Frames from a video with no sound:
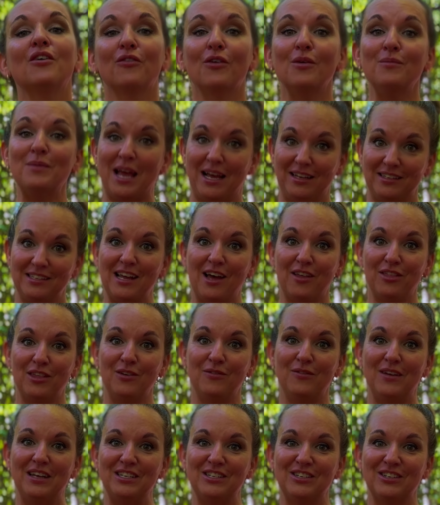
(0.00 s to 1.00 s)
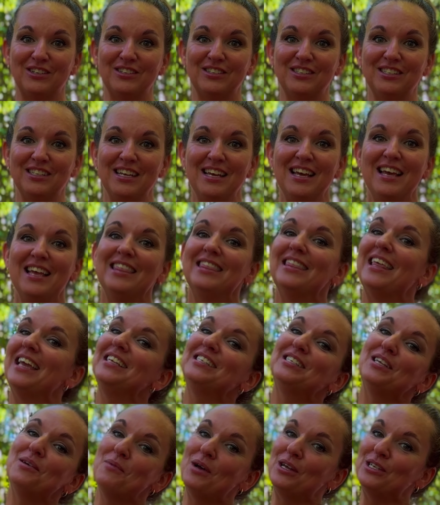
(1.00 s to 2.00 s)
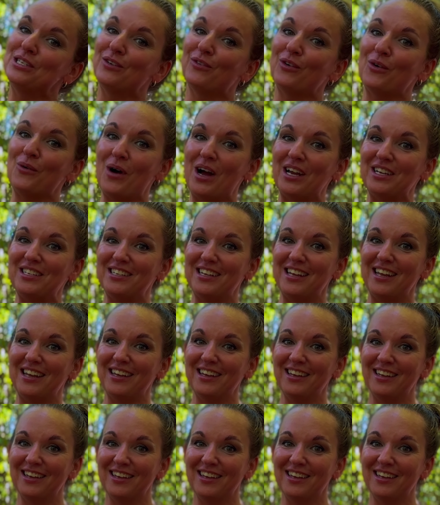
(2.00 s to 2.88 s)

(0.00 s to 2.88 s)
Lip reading: from Down South Adventures. Thanks so much for watching.